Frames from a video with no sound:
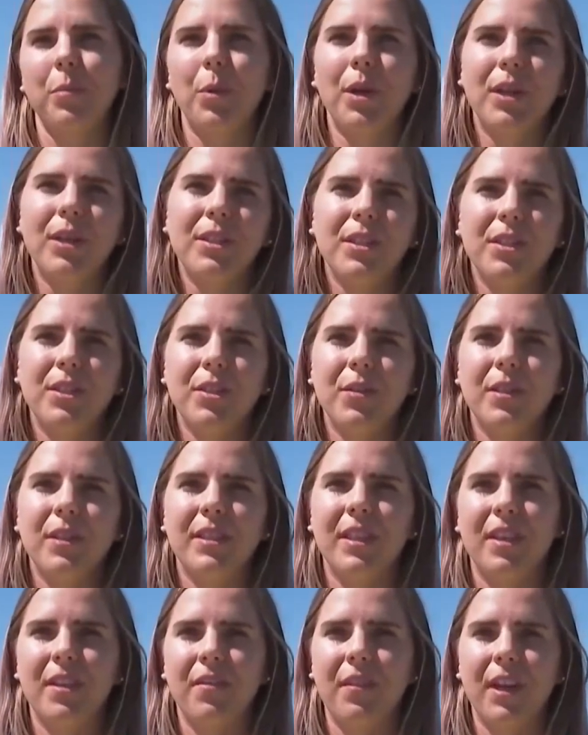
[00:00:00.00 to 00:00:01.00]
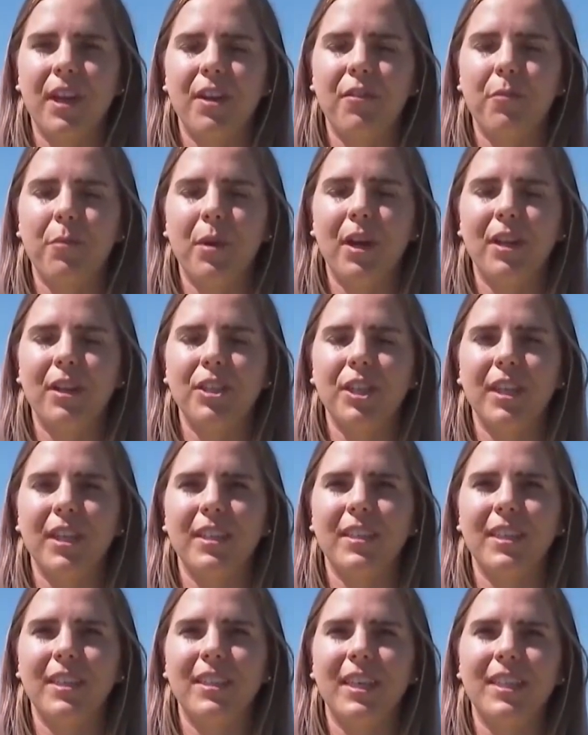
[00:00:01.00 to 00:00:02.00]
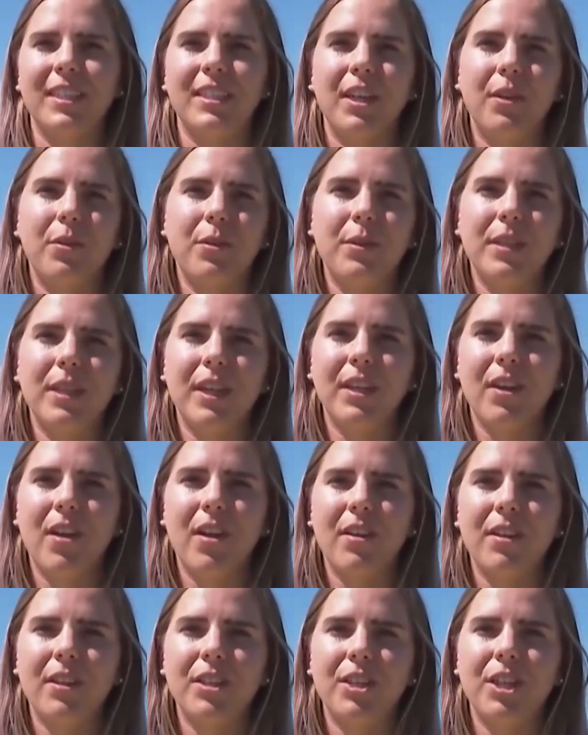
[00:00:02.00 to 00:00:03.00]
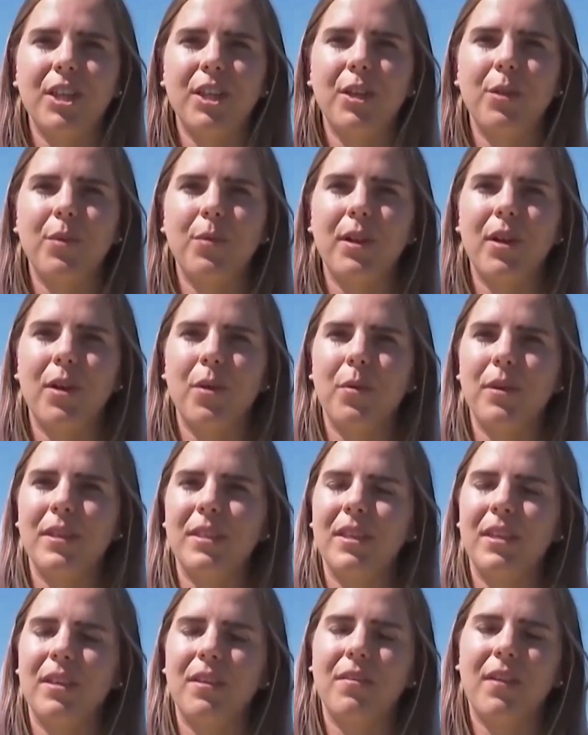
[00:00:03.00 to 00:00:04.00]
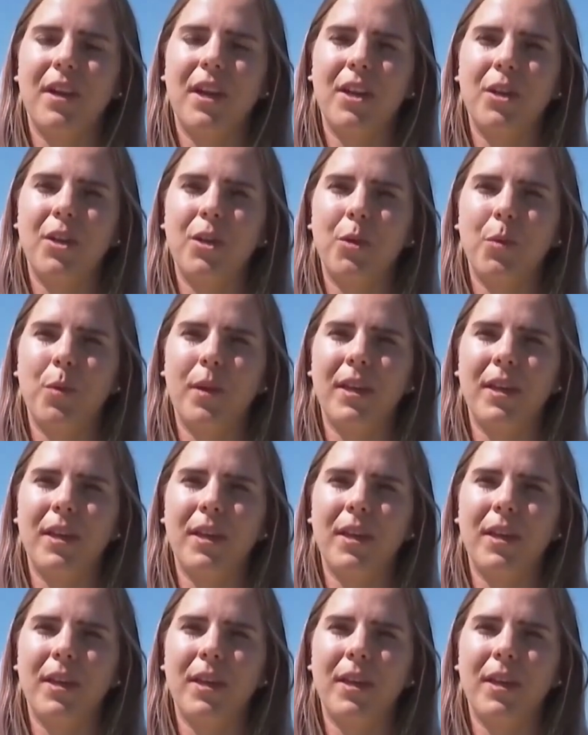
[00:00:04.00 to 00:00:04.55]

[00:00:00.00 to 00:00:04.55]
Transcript: important to do these innovative projects and test out new technology. We always need to find new